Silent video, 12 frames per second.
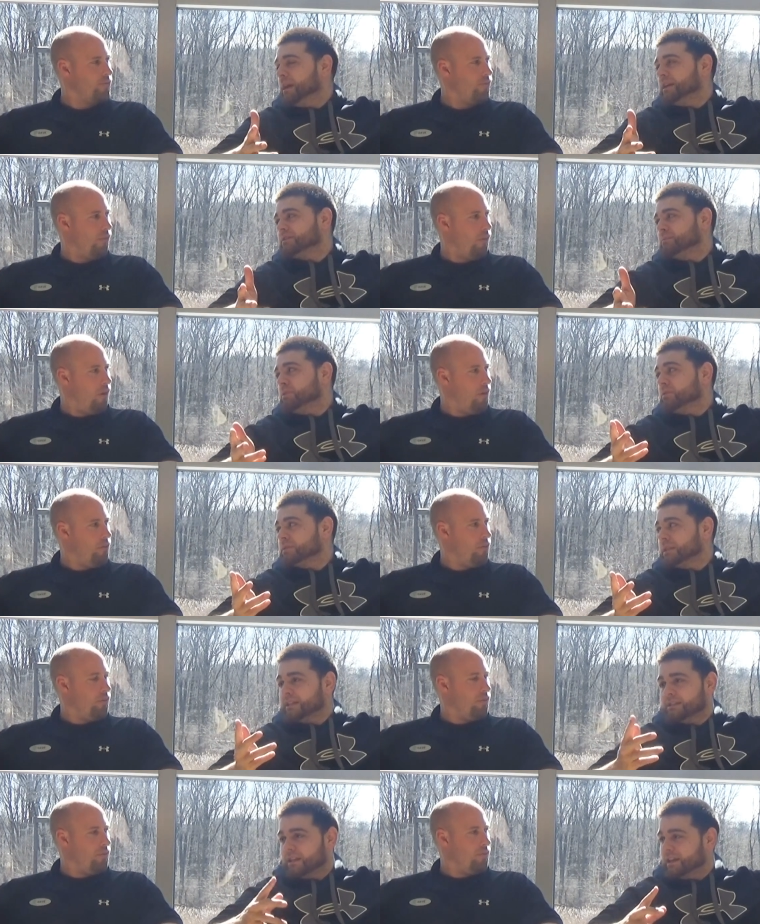Speaker 1: basketball
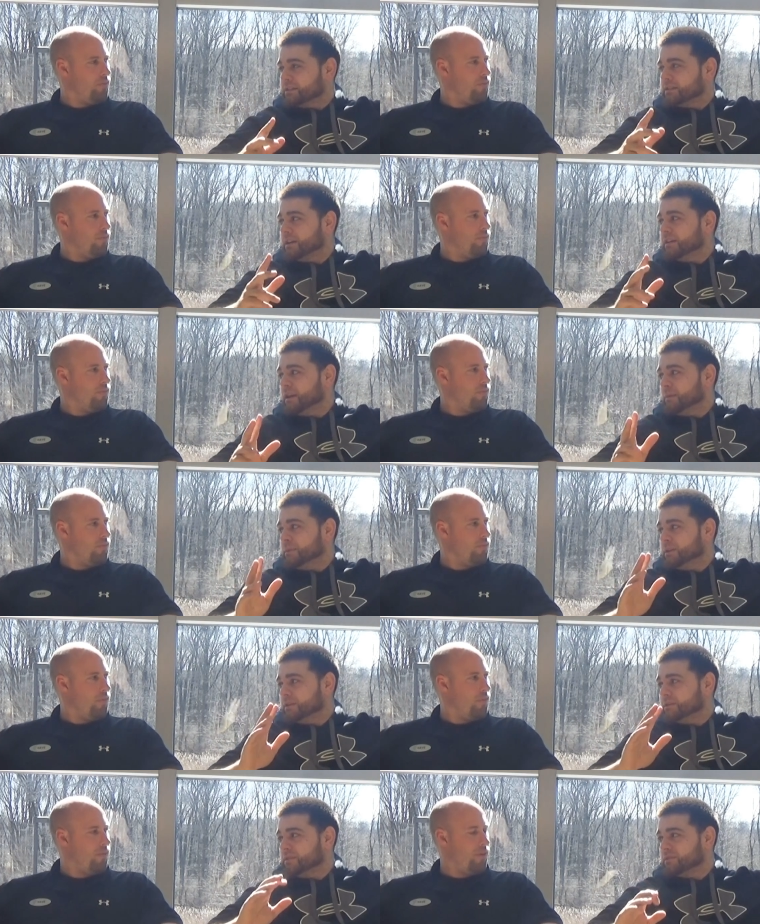since last Sunday
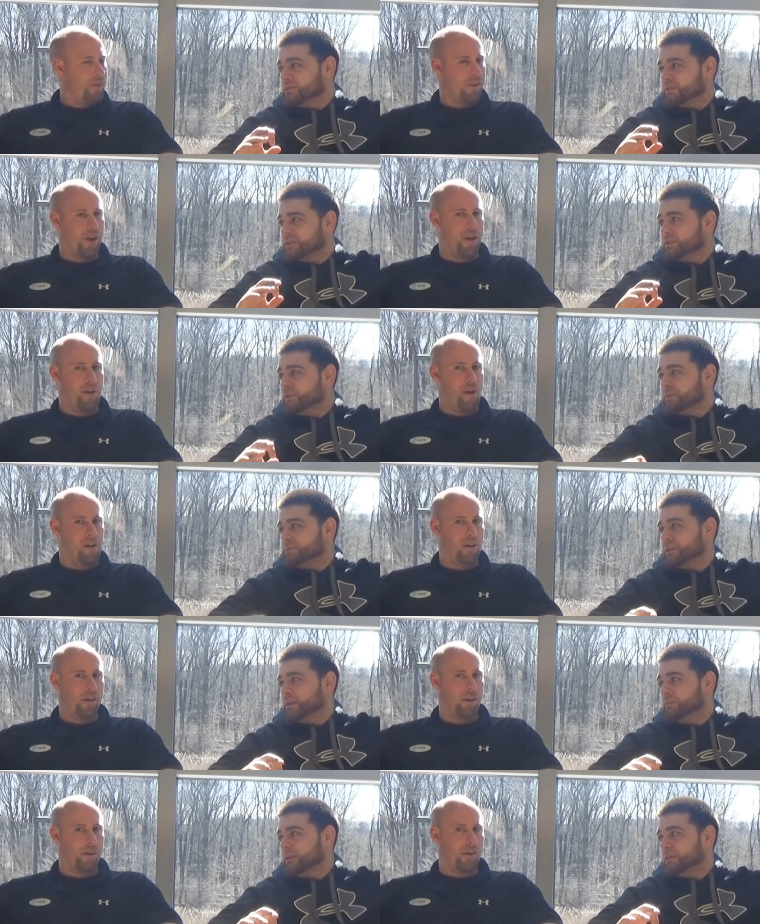because they're still
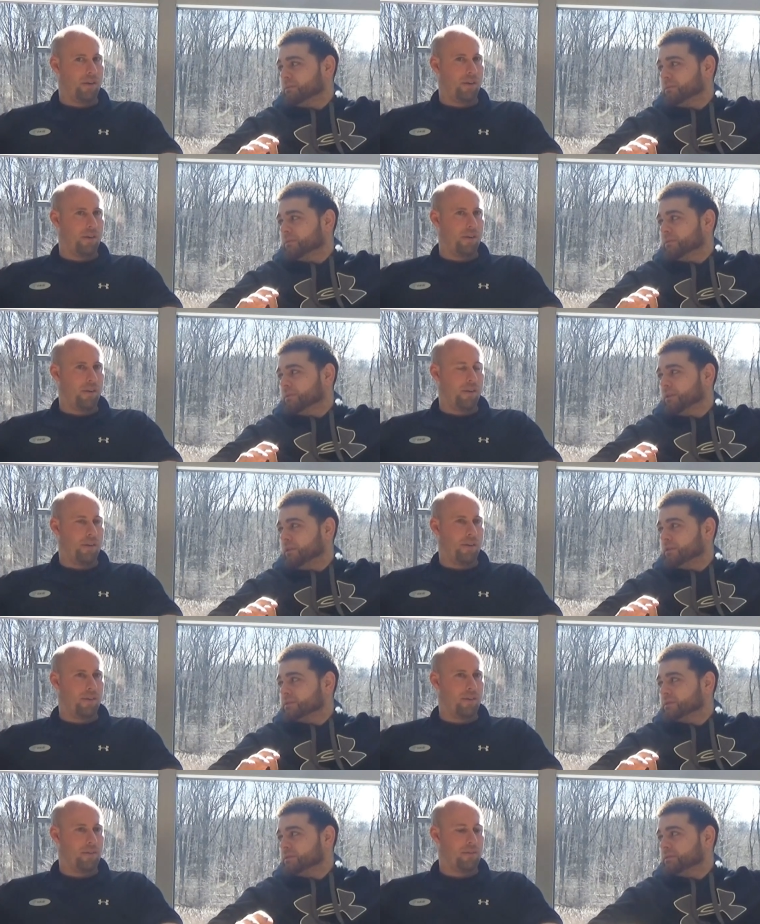upset about the
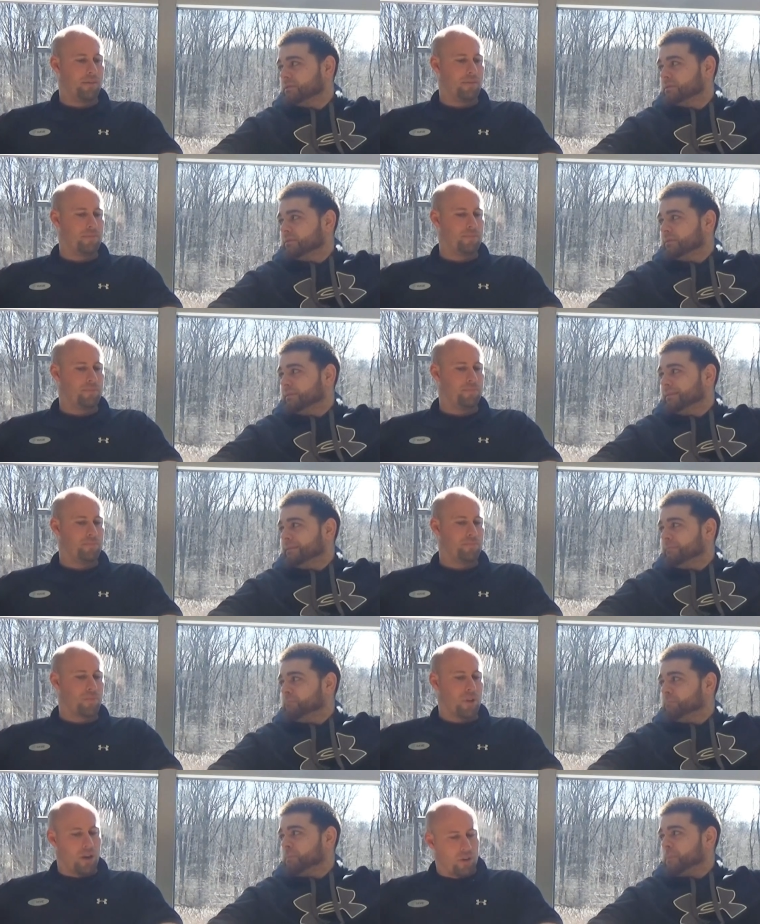loss.
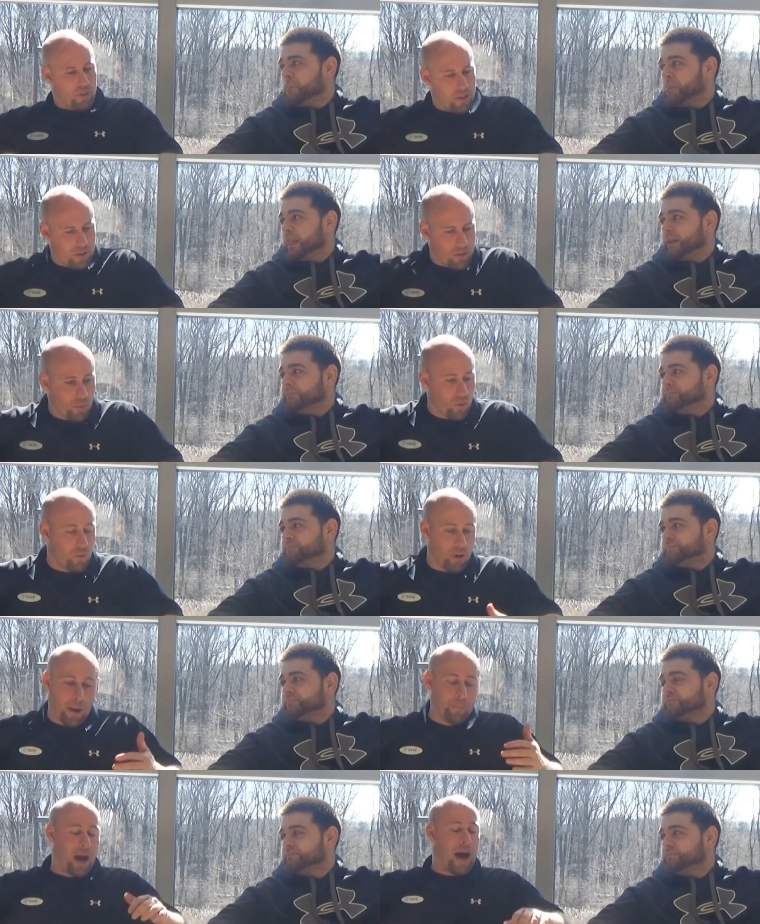Uh,
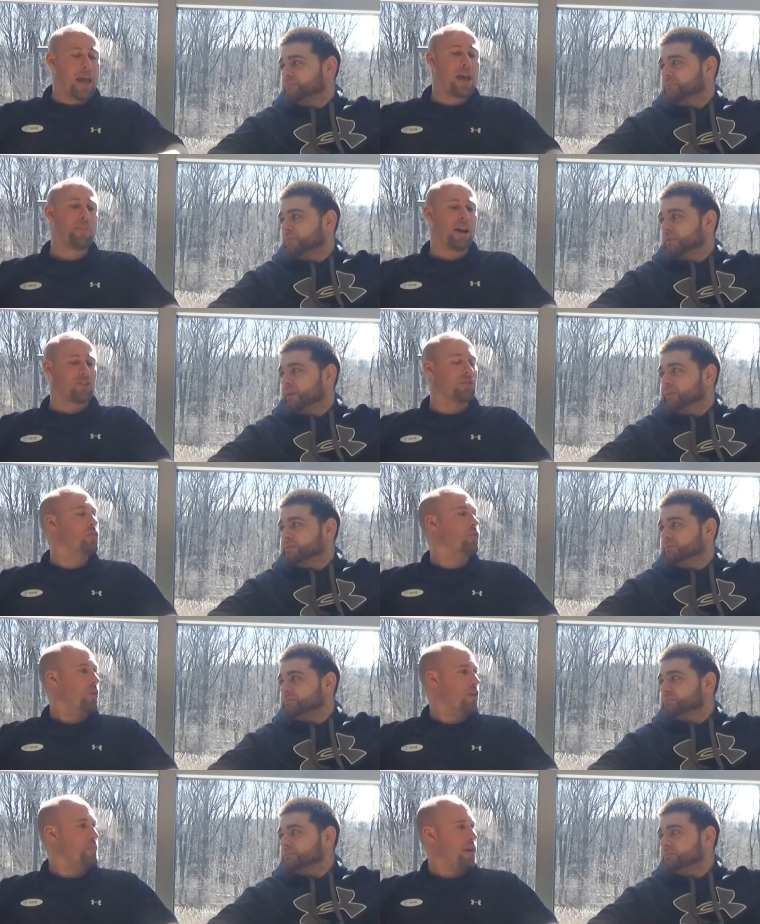well,
Speaker 2: I am actually a
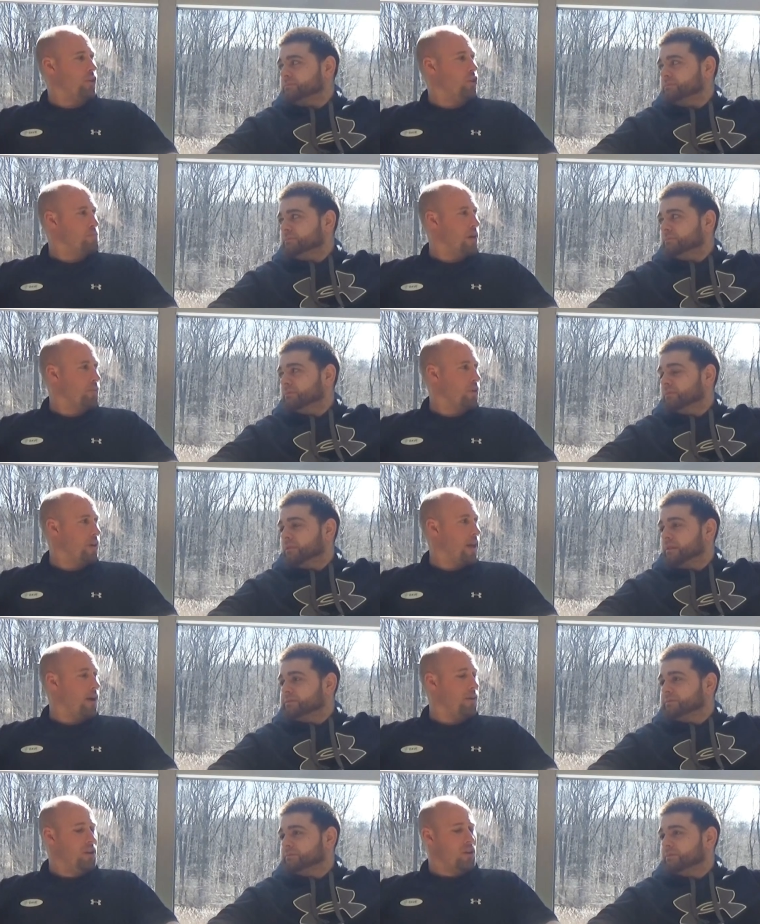little worried about Hog Mob right
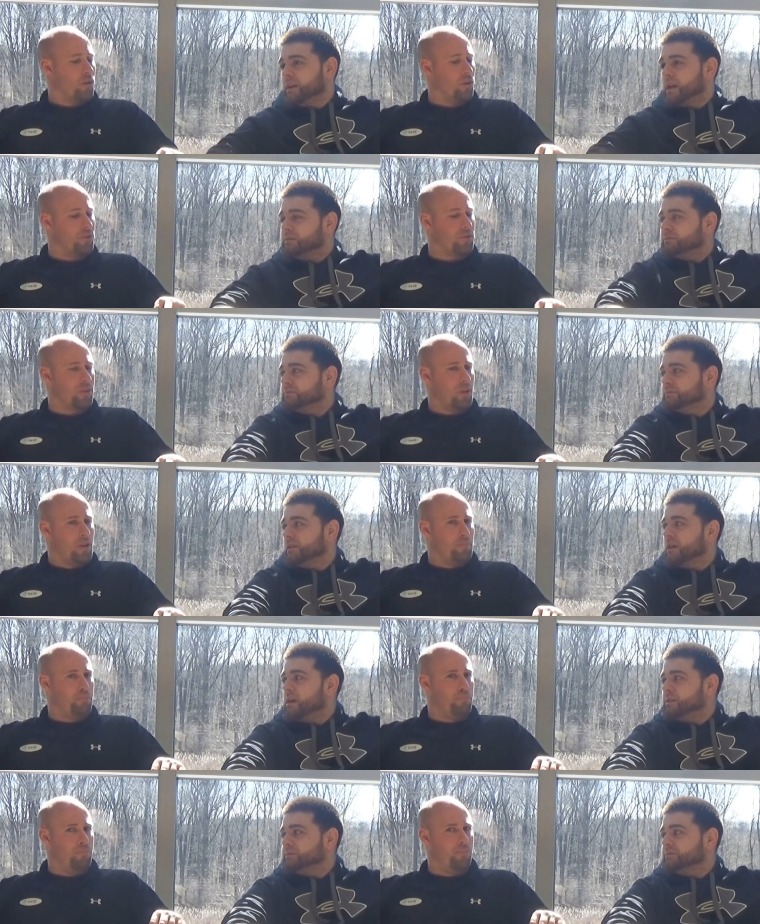now because,
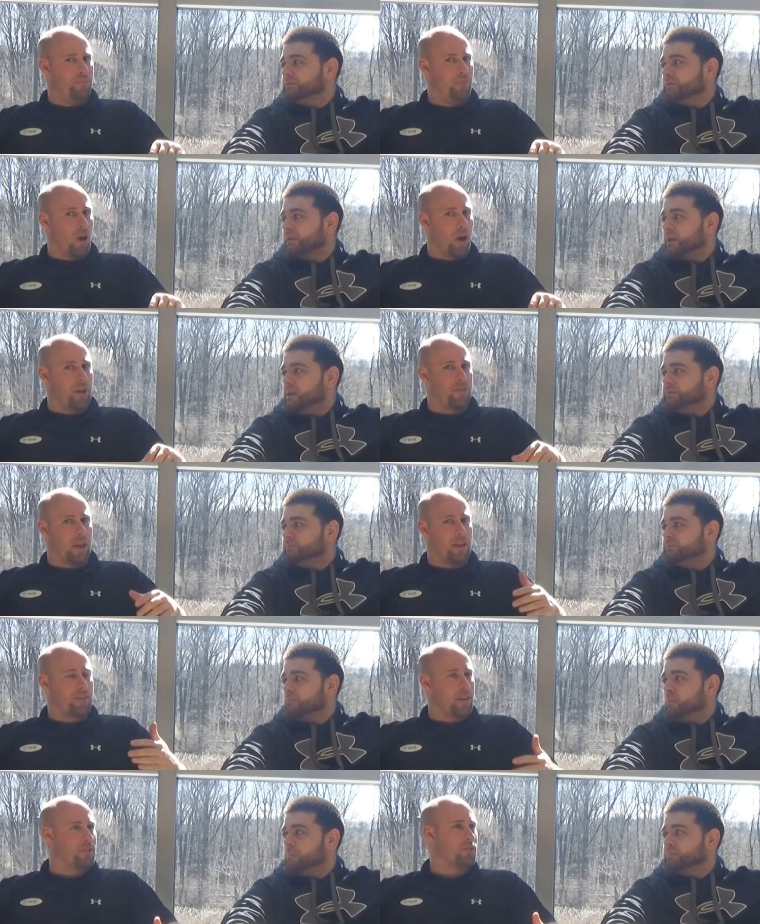all right,
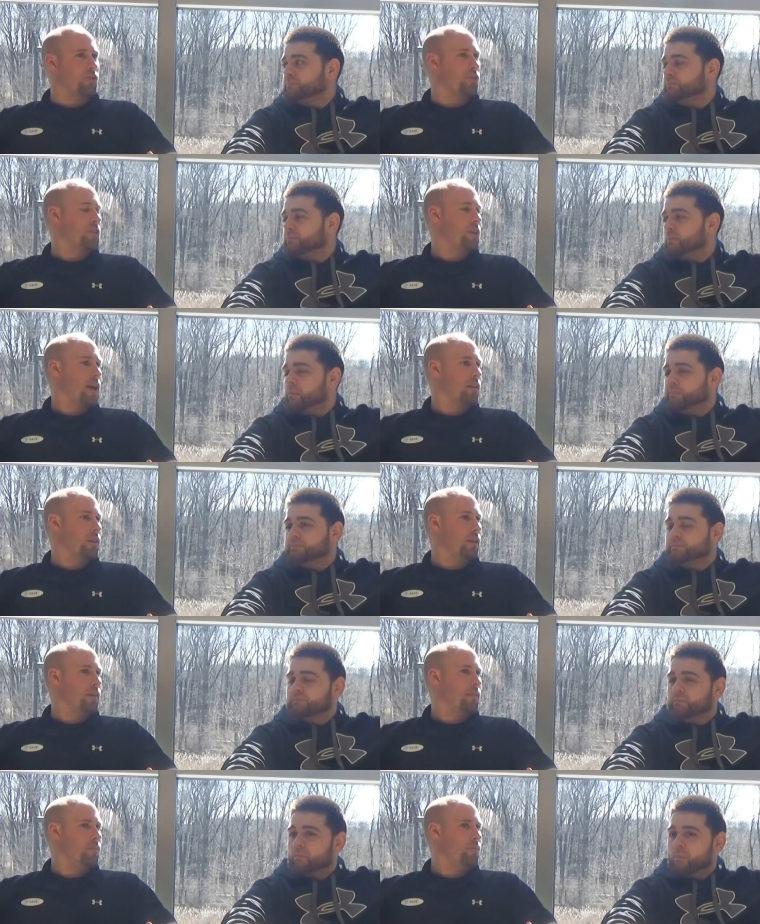they, they just lost to
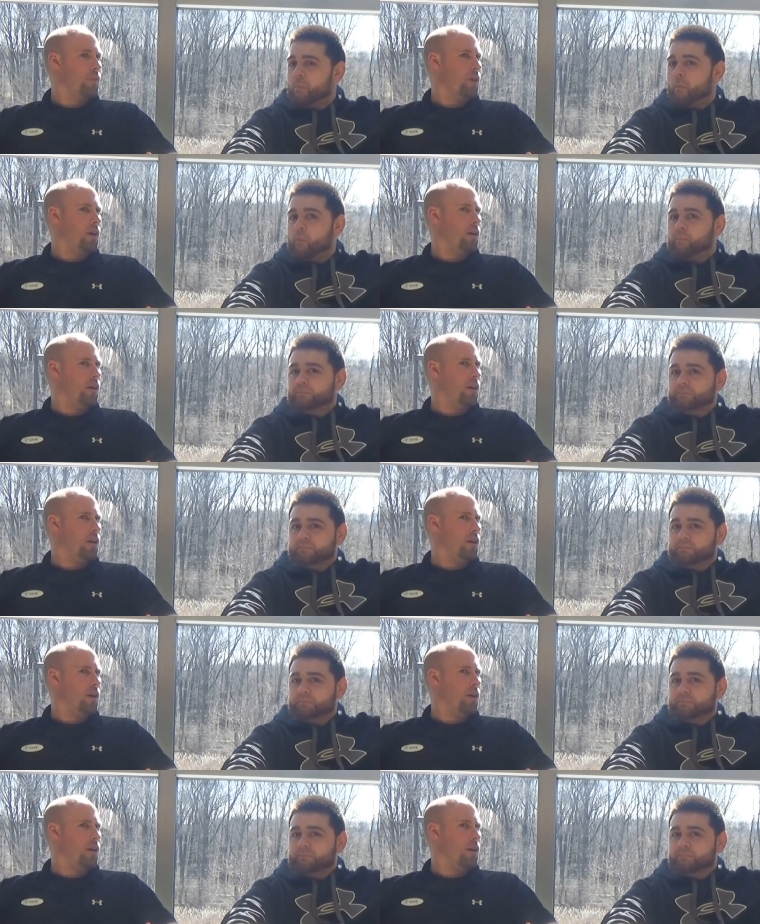Catalina. Mm-hmm.